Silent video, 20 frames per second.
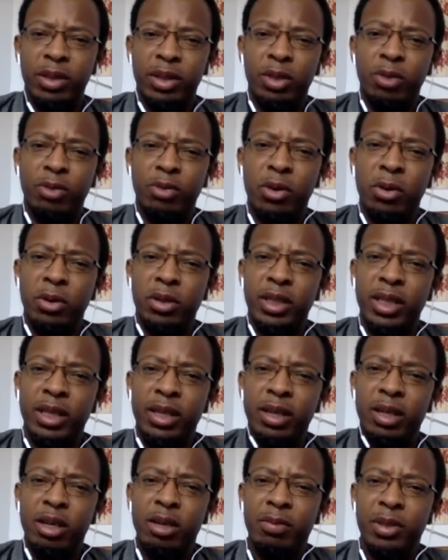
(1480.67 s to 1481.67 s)
Do folks tend to
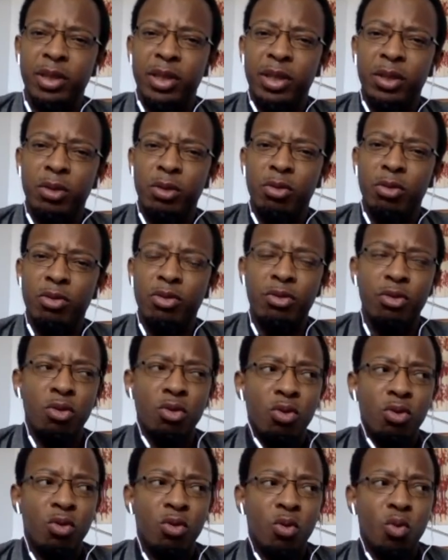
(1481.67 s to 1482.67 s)
come to you
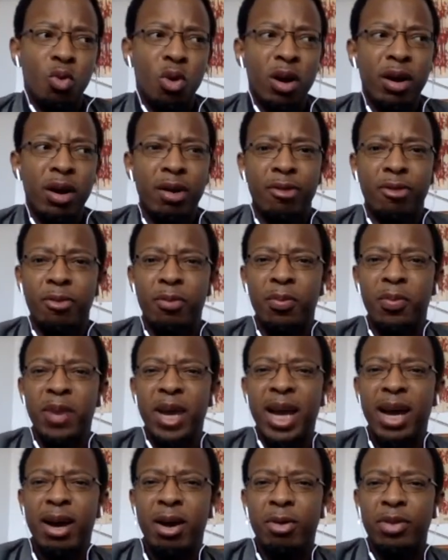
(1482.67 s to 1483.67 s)
through word of
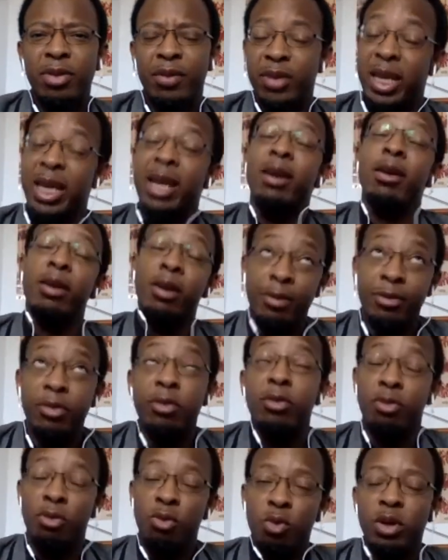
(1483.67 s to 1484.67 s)
mouth, after hearing of you
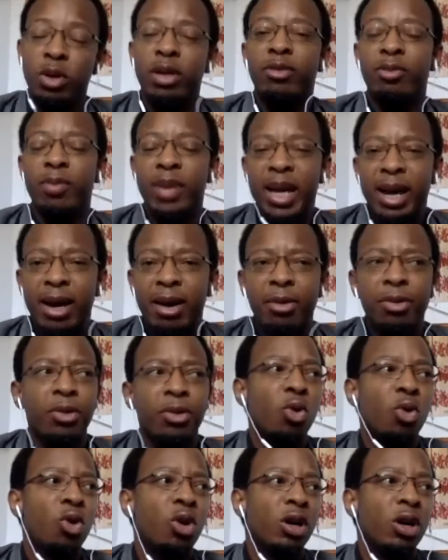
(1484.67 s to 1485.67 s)
through word of mouth,
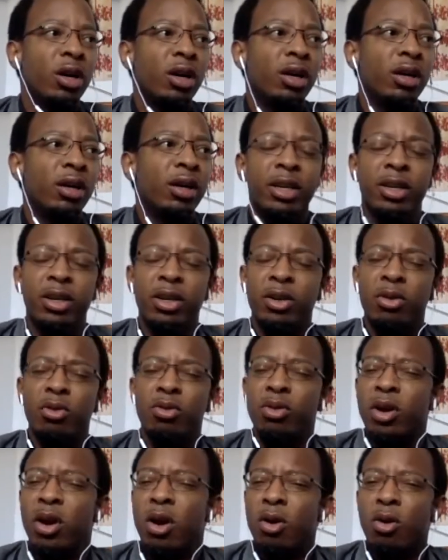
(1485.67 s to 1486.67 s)
or do you
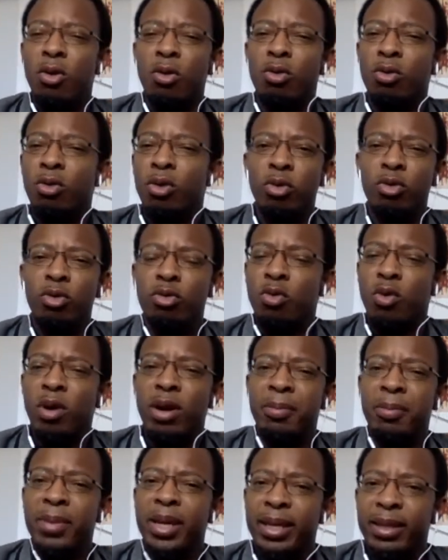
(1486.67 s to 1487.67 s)
know through
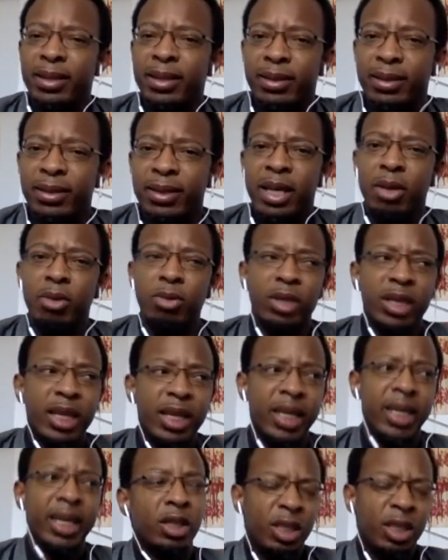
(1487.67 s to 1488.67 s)
what means you tend
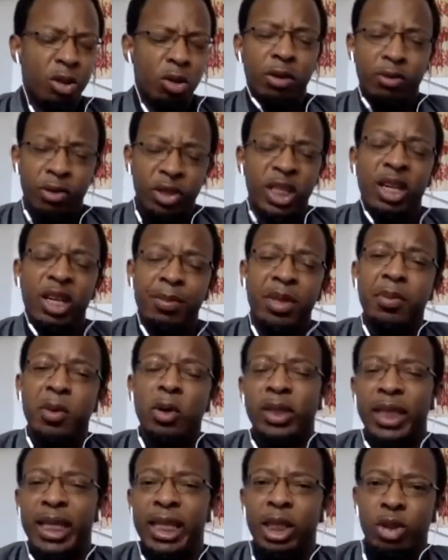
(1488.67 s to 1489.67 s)
to sort of gin up the
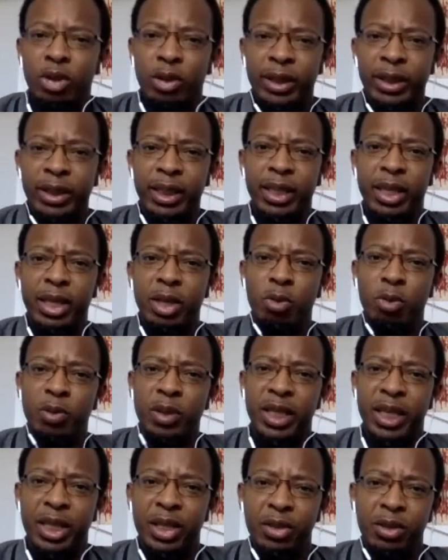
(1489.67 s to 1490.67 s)
most interest in new
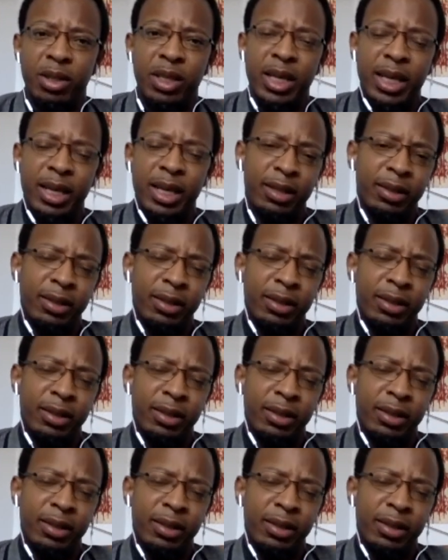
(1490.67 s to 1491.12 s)
potential clients?